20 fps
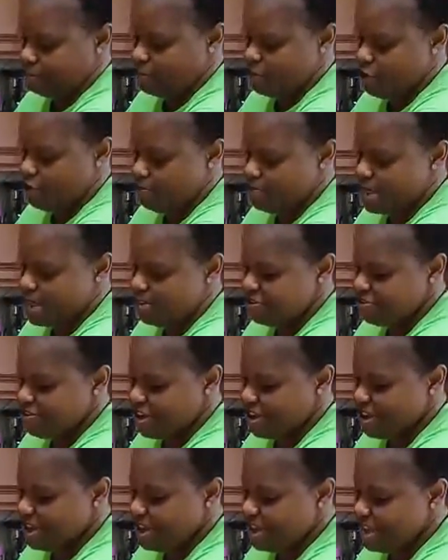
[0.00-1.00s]
All pat
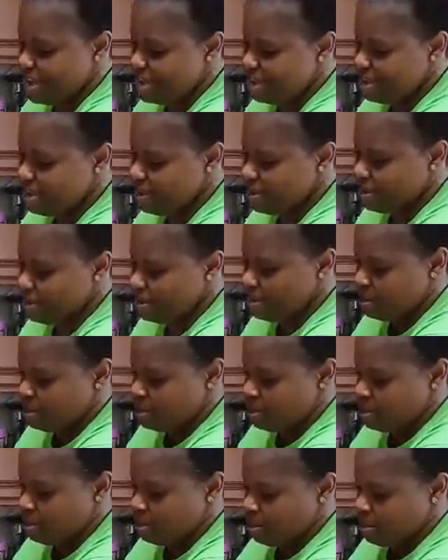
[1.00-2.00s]
dry.
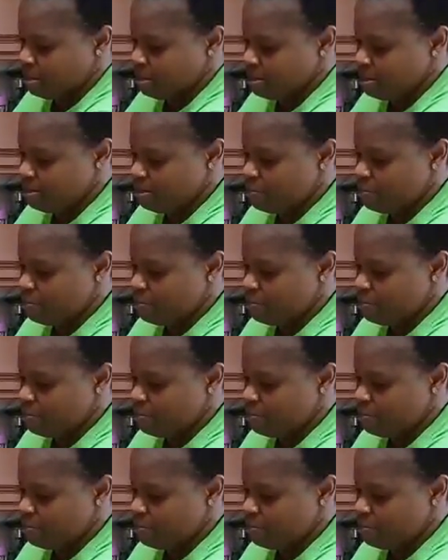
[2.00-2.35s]
And